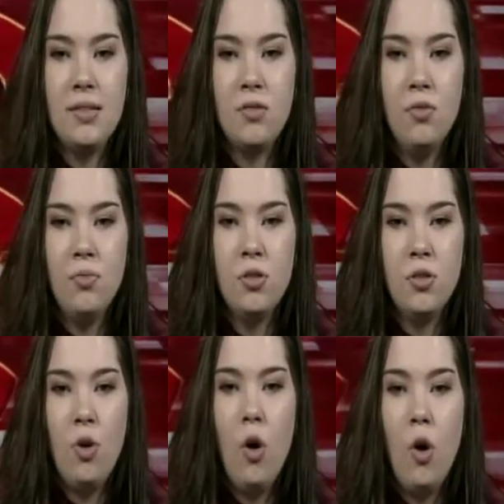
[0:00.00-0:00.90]
School
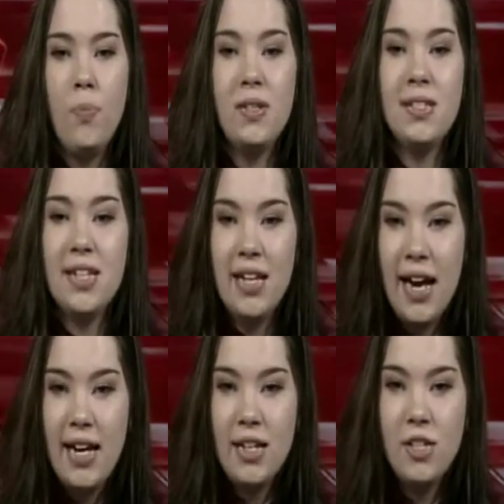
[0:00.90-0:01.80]
Musical opens
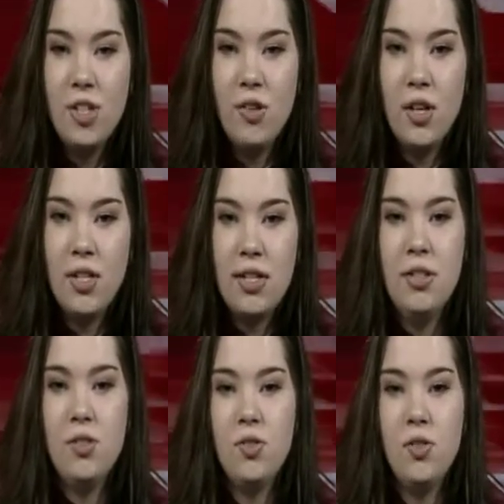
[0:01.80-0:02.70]
tonight. Show
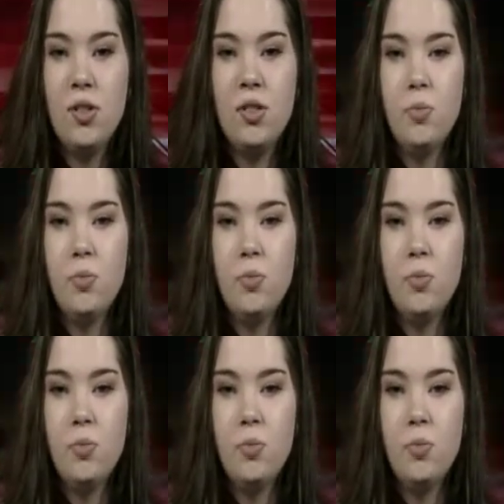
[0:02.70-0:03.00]
continues through this